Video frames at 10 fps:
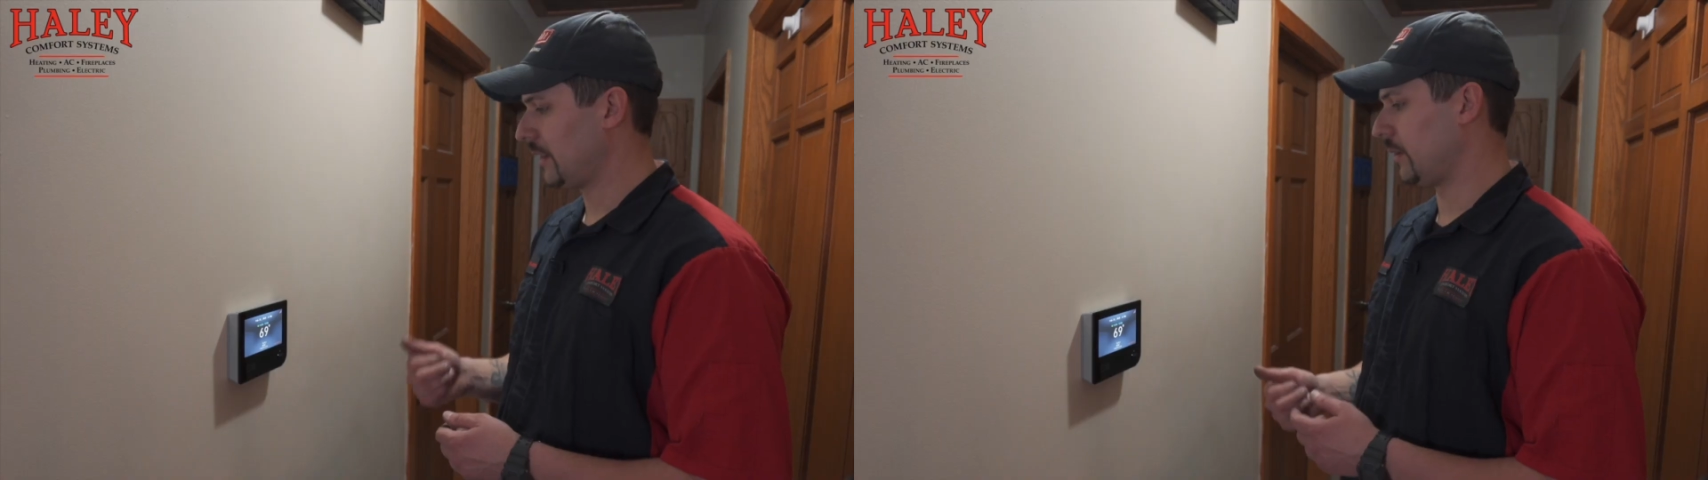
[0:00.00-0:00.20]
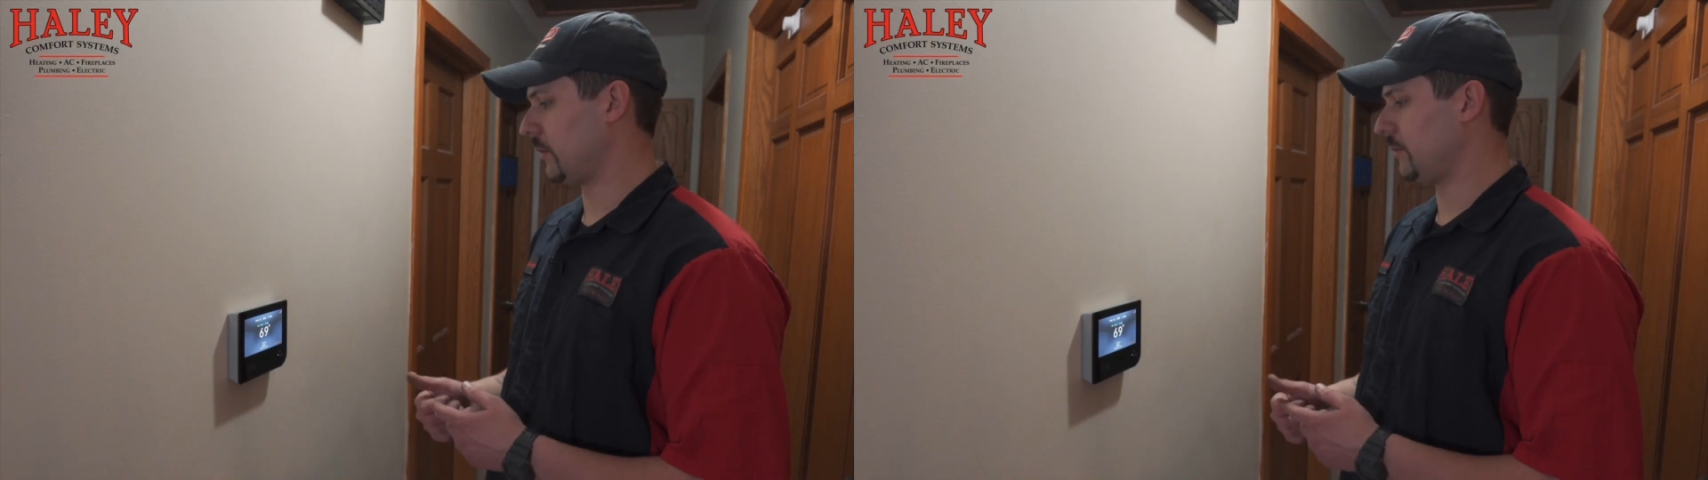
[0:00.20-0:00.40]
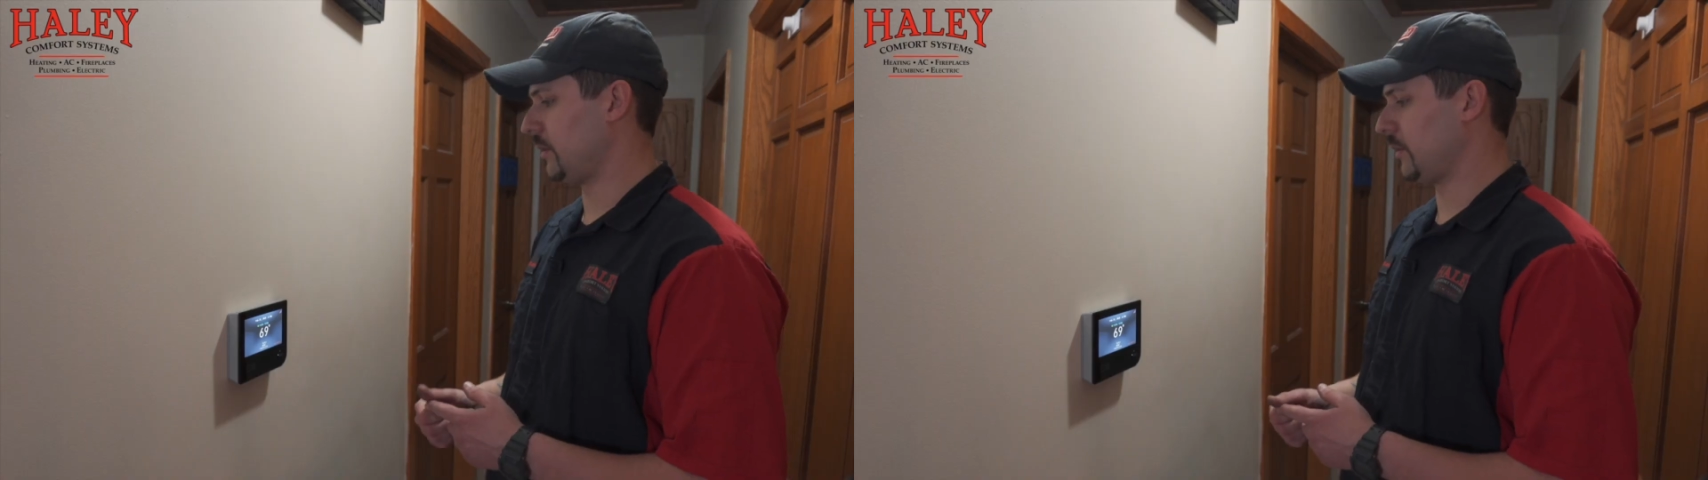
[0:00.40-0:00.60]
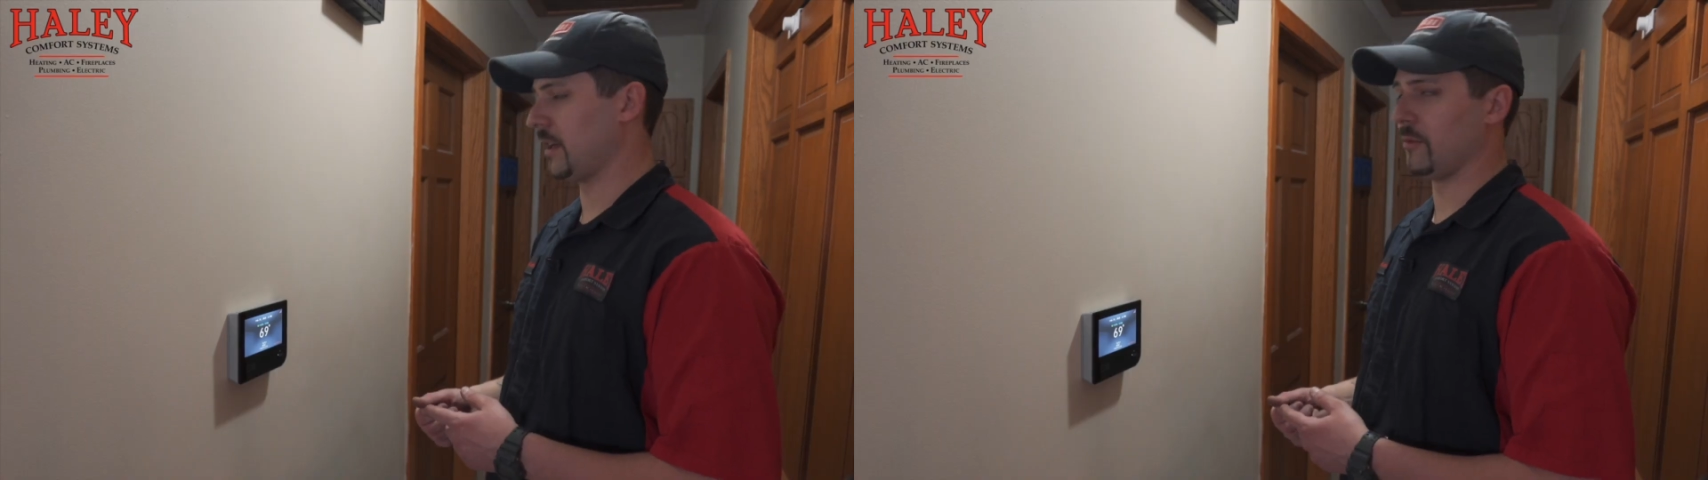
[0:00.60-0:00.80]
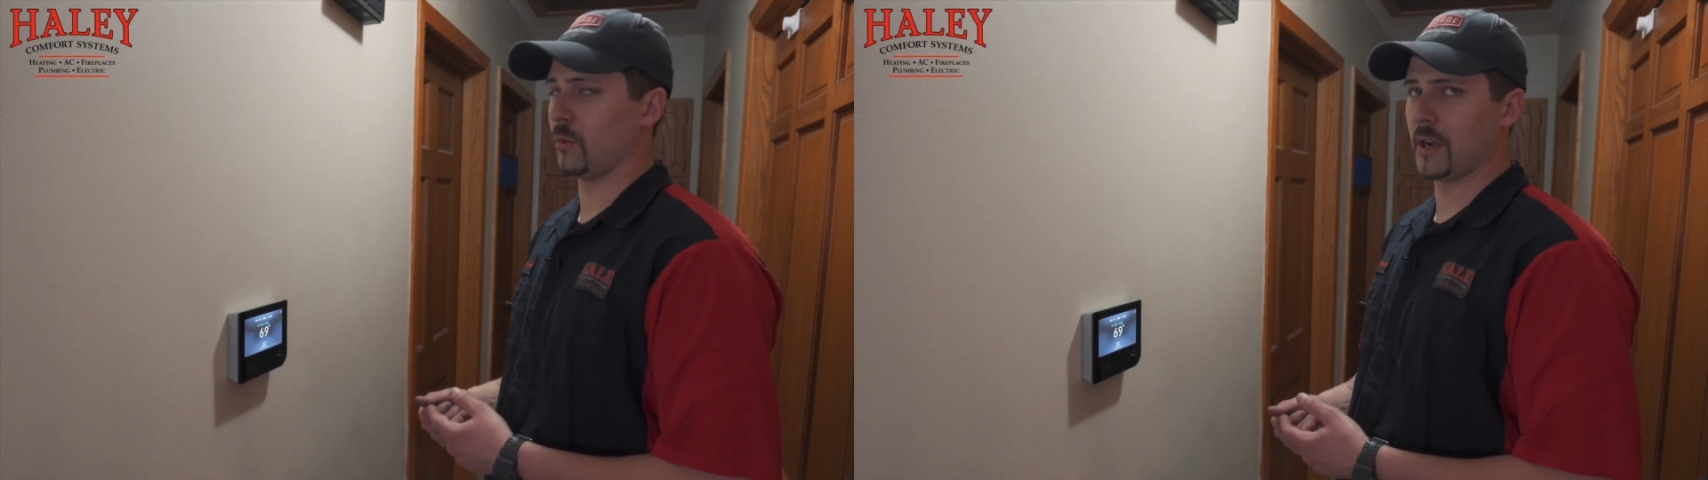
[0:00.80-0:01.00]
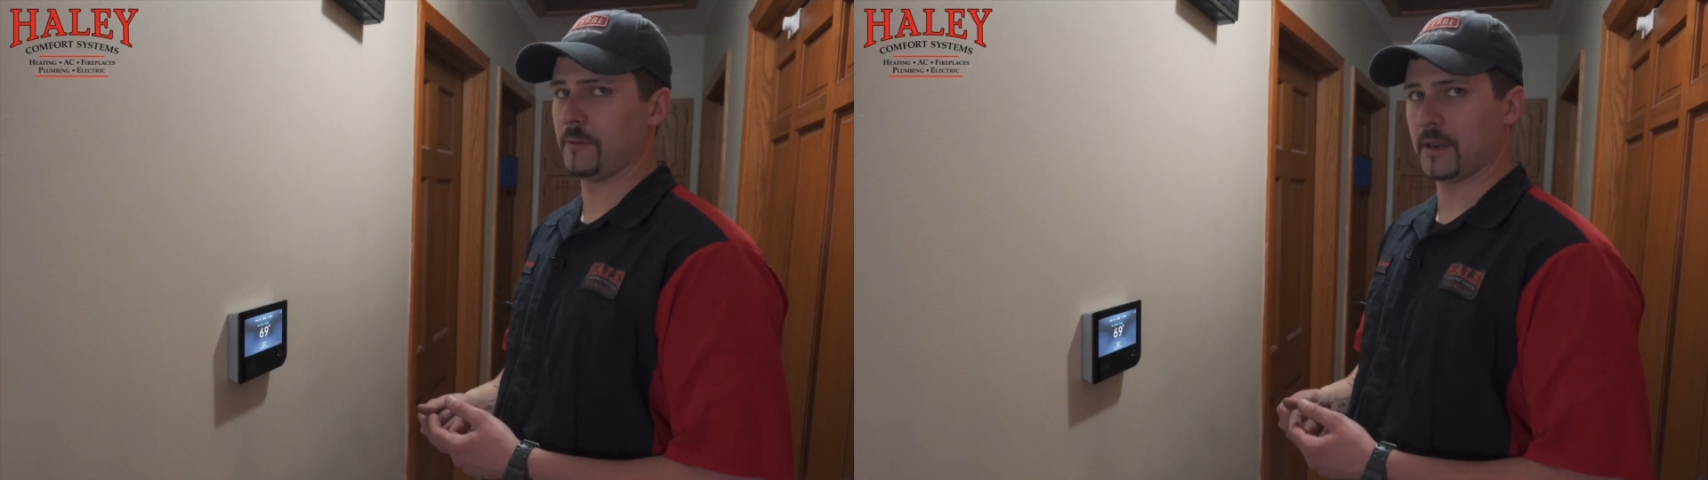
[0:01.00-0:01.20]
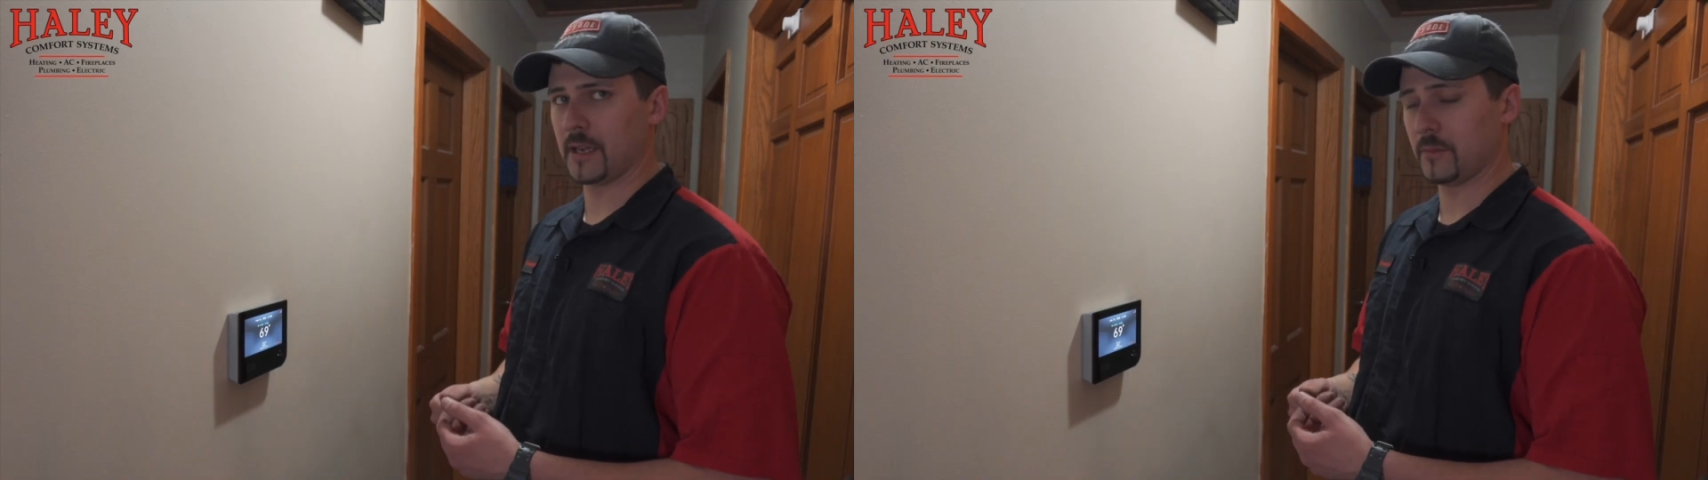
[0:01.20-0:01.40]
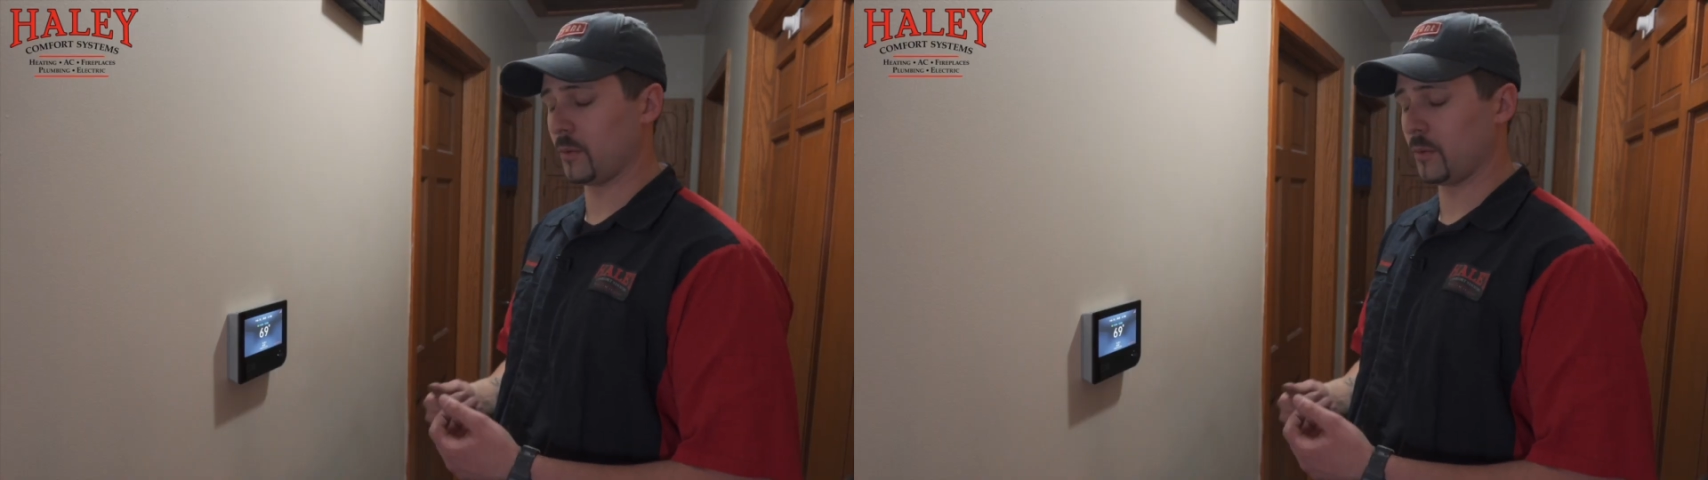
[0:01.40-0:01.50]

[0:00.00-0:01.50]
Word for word: that would mean we have Wi-Fi,